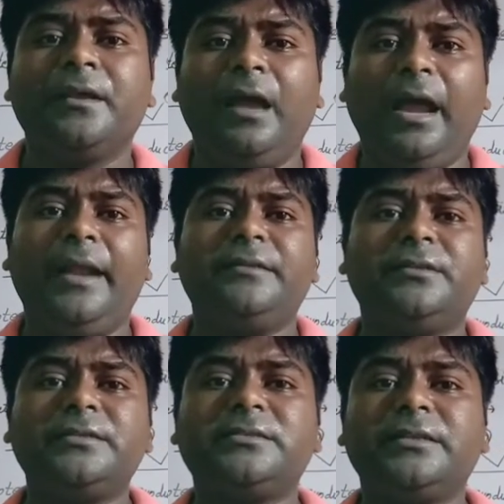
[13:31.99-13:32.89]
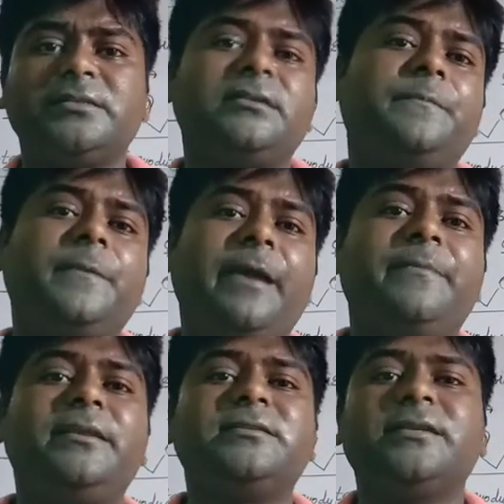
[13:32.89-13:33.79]
and this is the
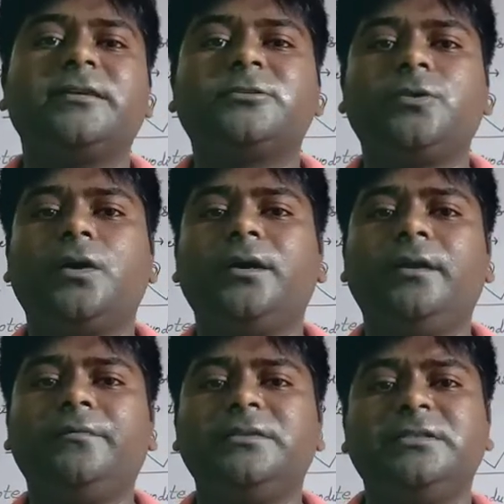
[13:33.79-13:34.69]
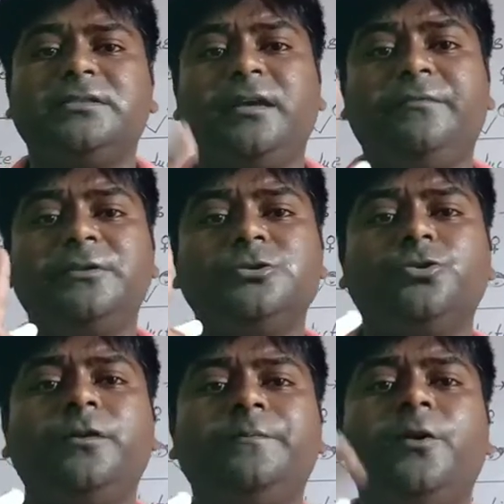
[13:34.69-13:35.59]
primary sex organ which is having
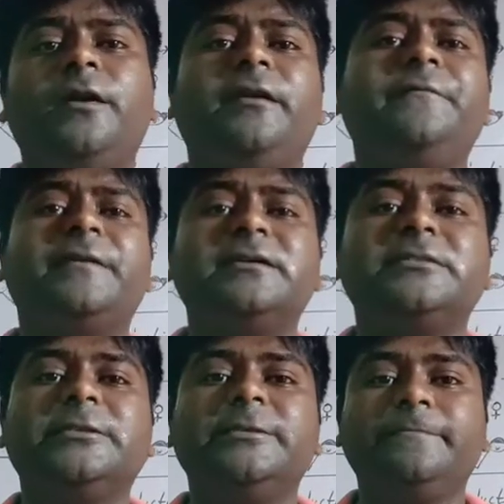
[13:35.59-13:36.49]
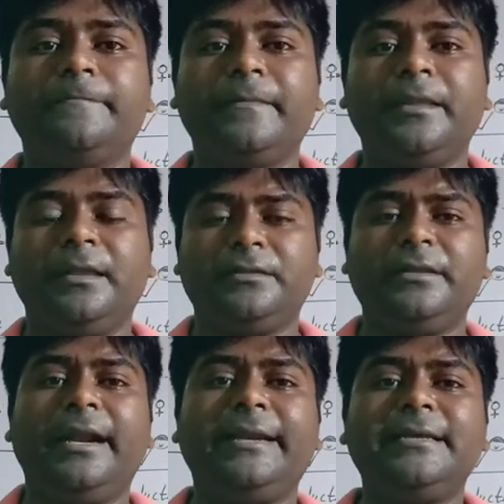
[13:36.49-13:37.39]
2 important function,
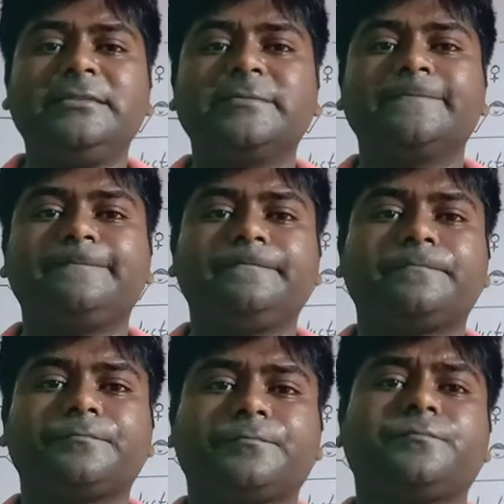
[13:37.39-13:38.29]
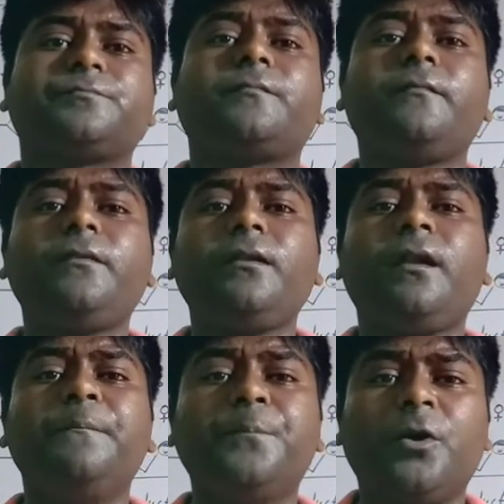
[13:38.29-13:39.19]
that is
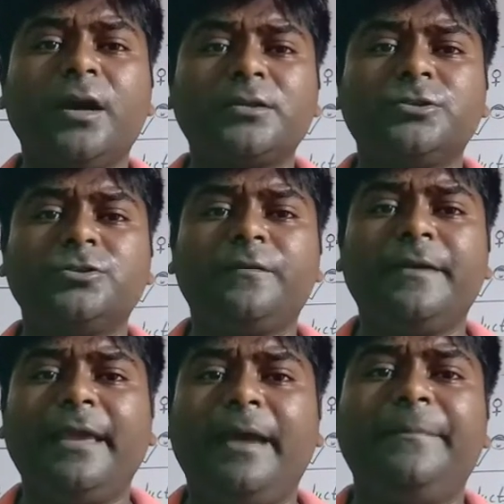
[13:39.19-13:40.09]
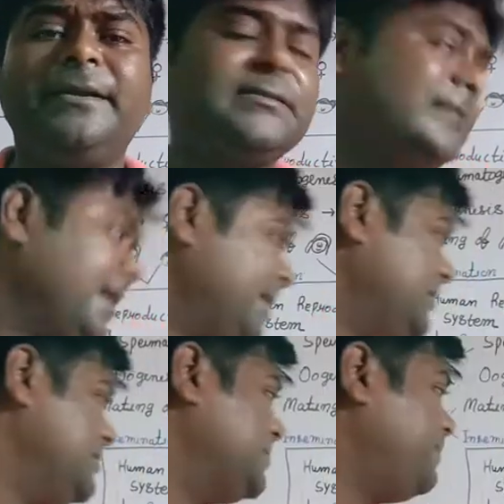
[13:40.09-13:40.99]
production of gametes, that
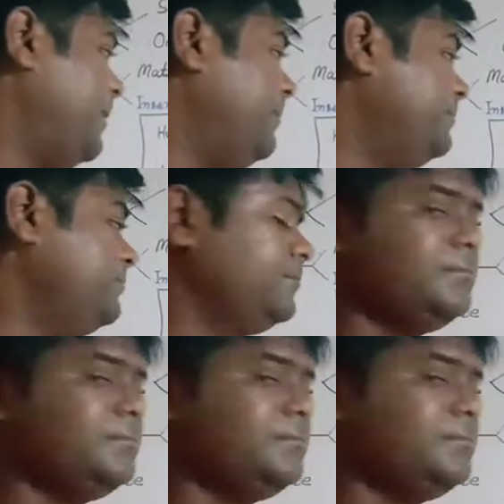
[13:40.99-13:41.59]
is sperm,